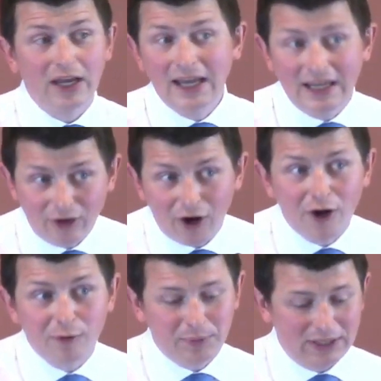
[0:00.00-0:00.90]
in
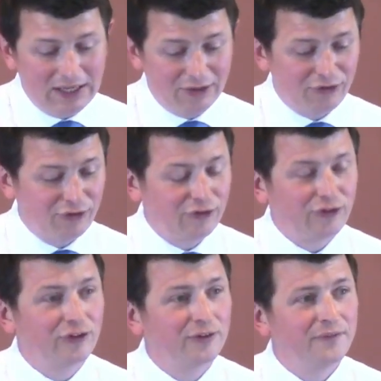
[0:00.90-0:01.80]
our
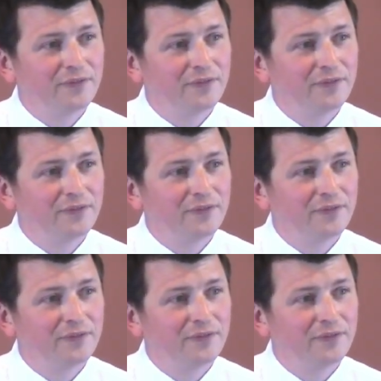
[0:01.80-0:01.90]
place.